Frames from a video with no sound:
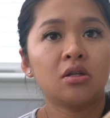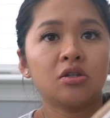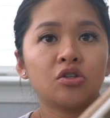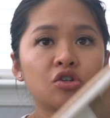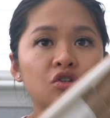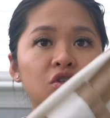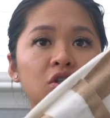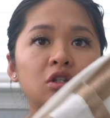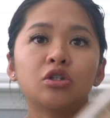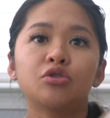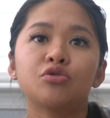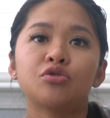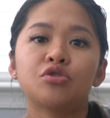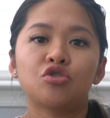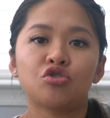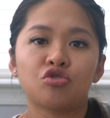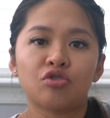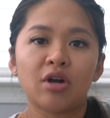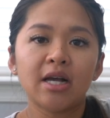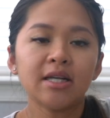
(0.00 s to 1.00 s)
just a loose
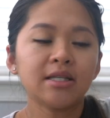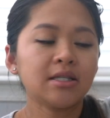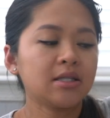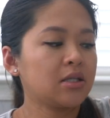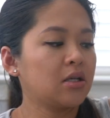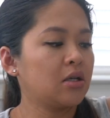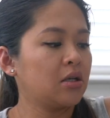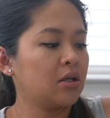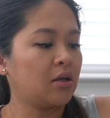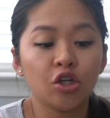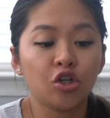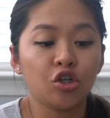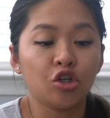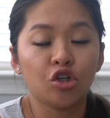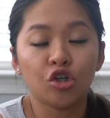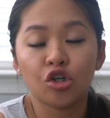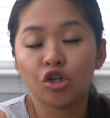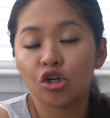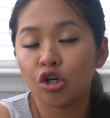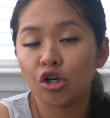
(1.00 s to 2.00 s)
dress.
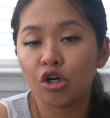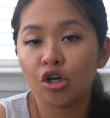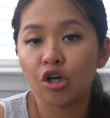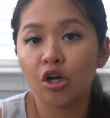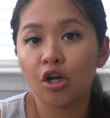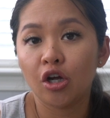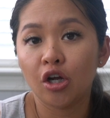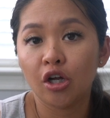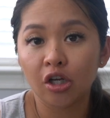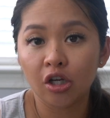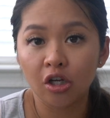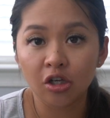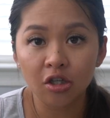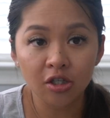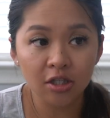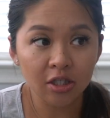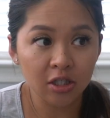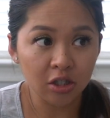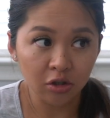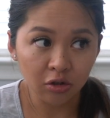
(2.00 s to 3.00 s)
You're gonna
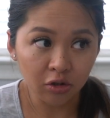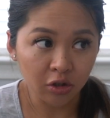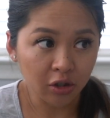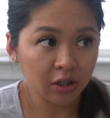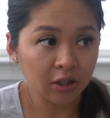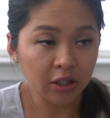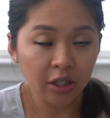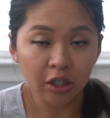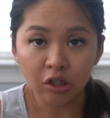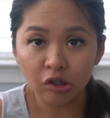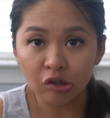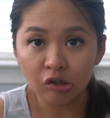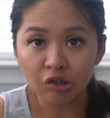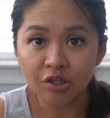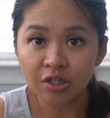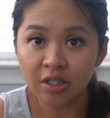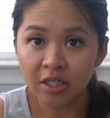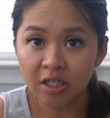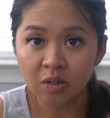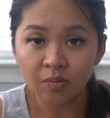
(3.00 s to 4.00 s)
still look like you're
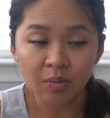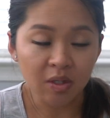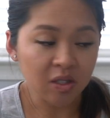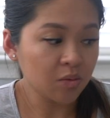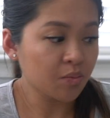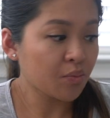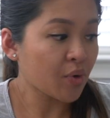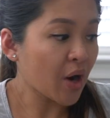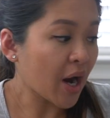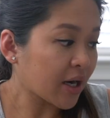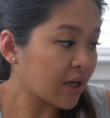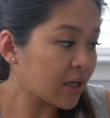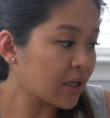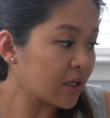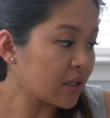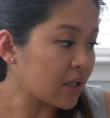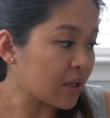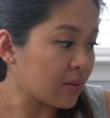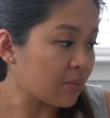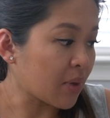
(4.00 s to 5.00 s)
6 months
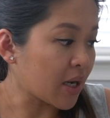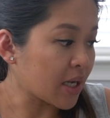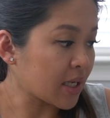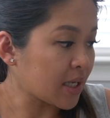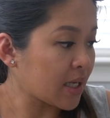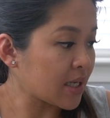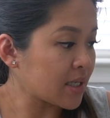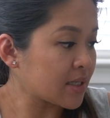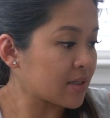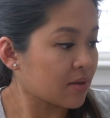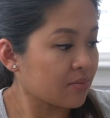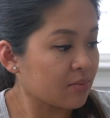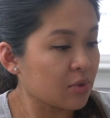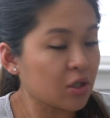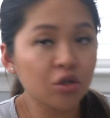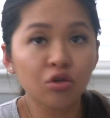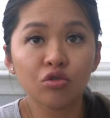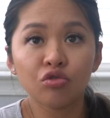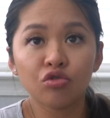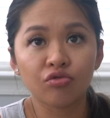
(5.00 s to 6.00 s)
pregnant. In my case, I'm
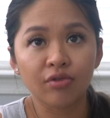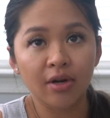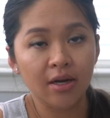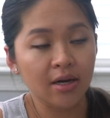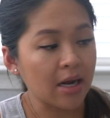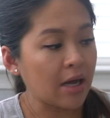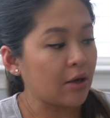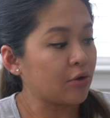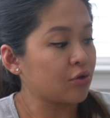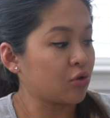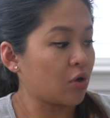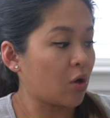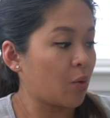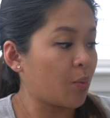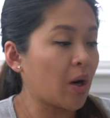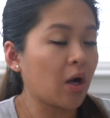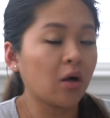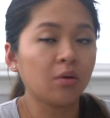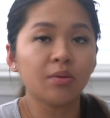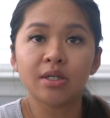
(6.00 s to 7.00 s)
huge right now, so I'll
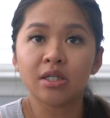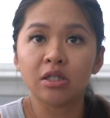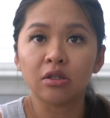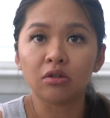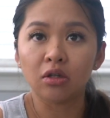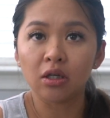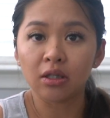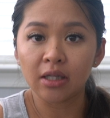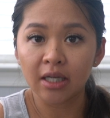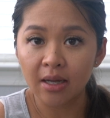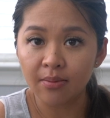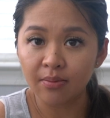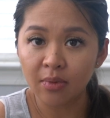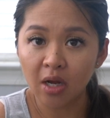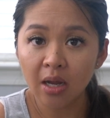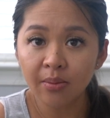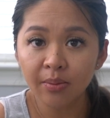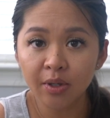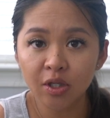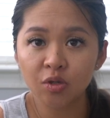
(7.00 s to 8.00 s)
probably still look like I'm
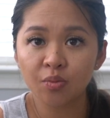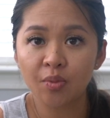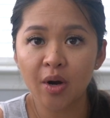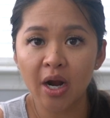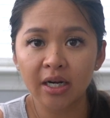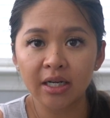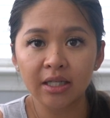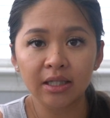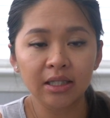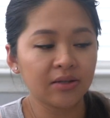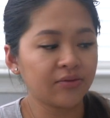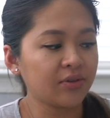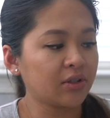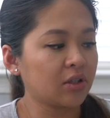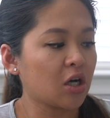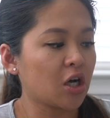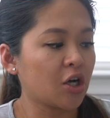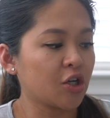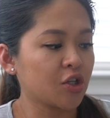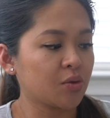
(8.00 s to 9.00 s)
9 months pregnant leaving
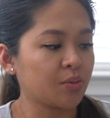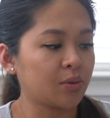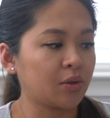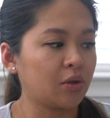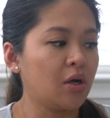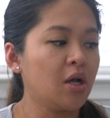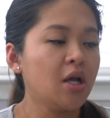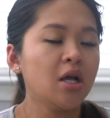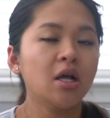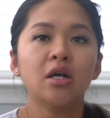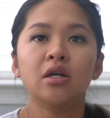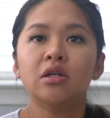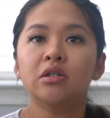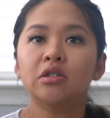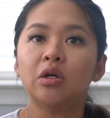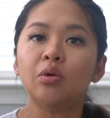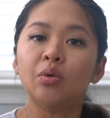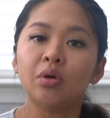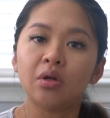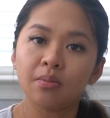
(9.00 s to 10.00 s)
the hospital.
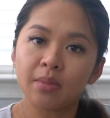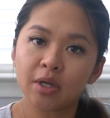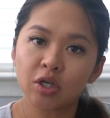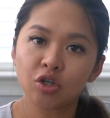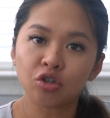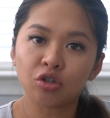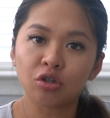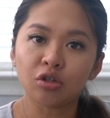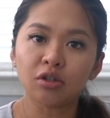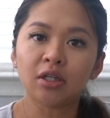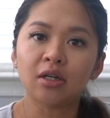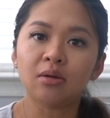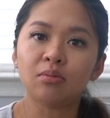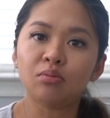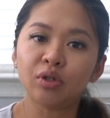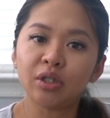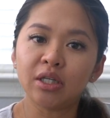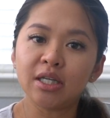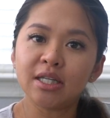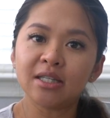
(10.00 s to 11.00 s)
So I want to make sure that I'm
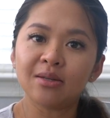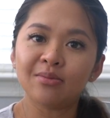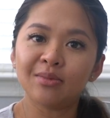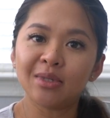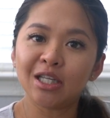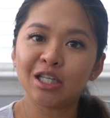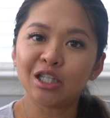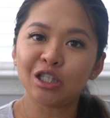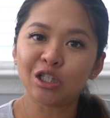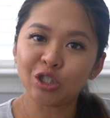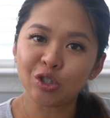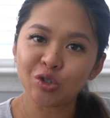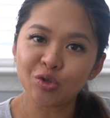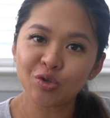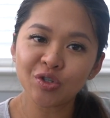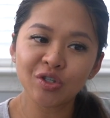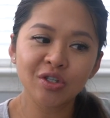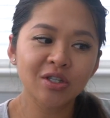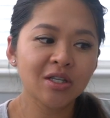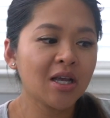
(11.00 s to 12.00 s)
bringing something
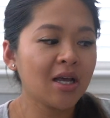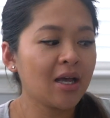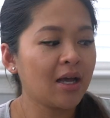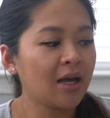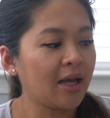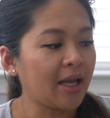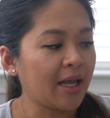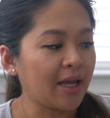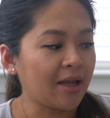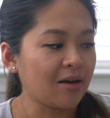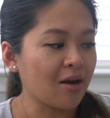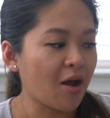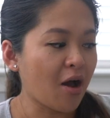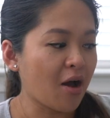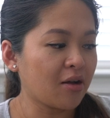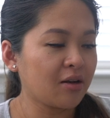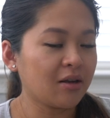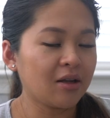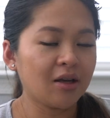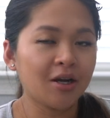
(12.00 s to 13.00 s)
loose and
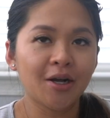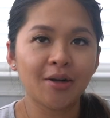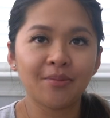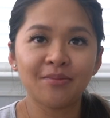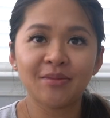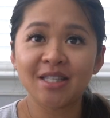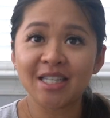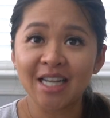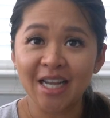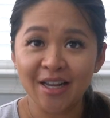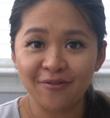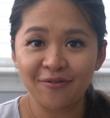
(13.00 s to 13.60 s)
not tight